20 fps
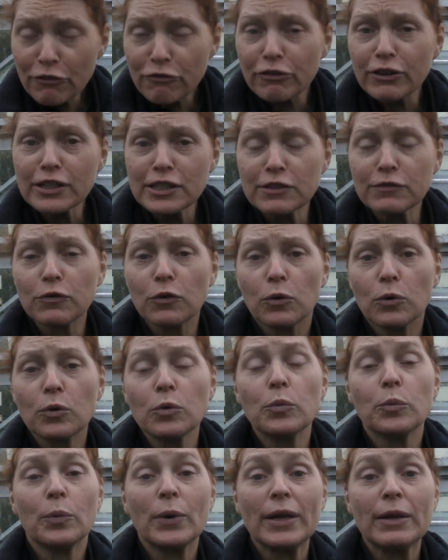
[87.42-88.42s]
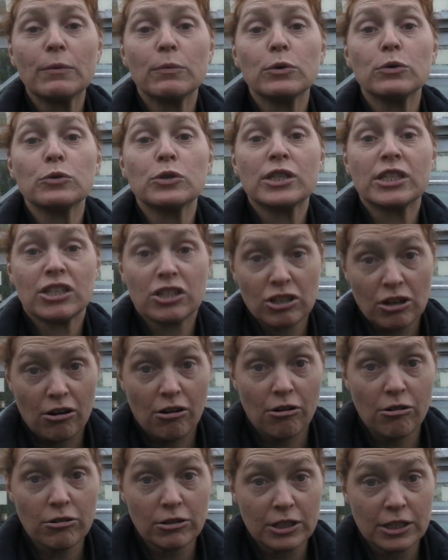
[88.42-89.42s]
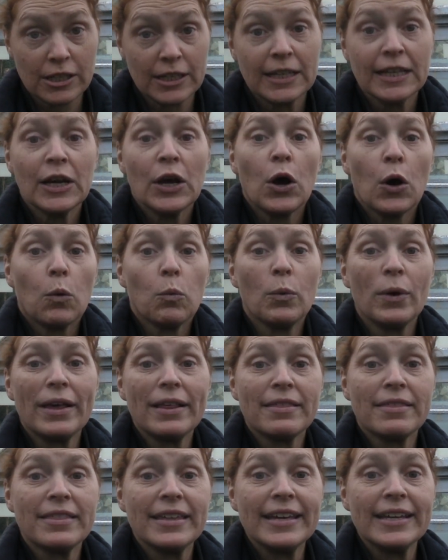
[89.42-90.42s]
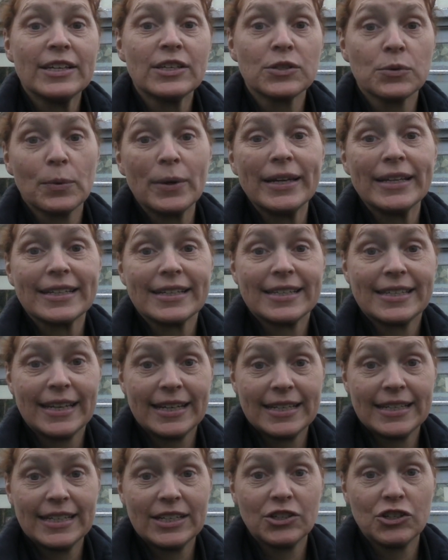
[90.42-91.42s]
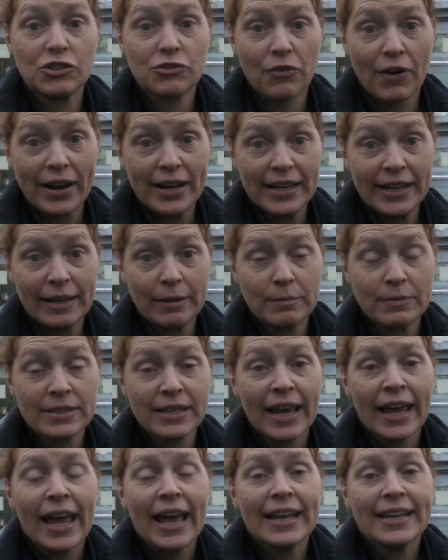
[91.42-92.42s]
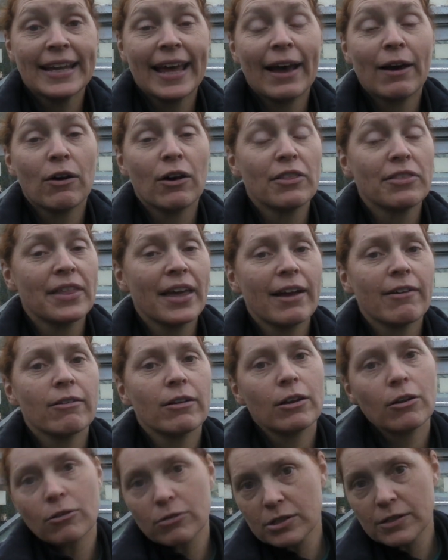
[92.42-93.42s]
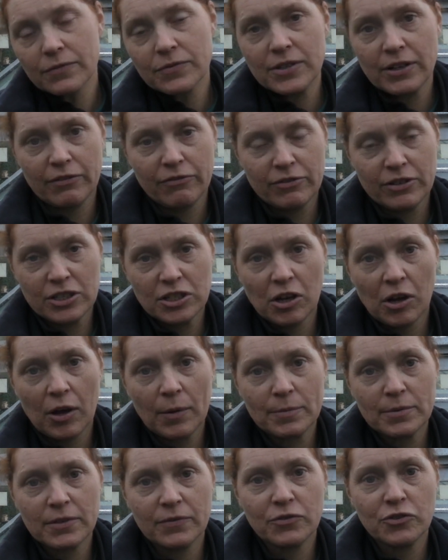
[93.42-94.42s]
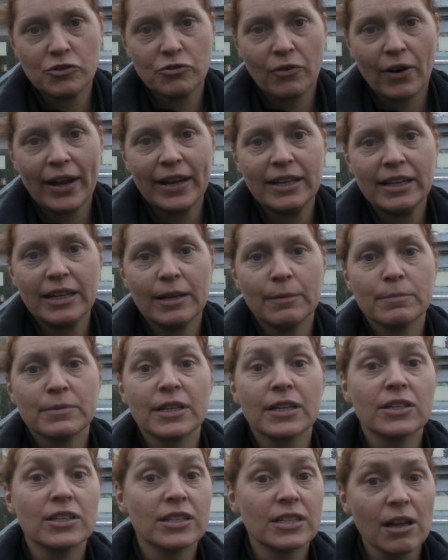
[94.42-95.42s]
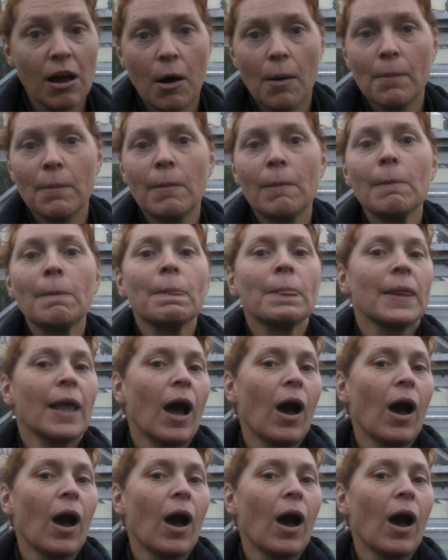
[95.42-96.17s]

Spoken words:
first of all, we will start with the sweet scented geraniums. Now, there are lots of different types of geraniums. Some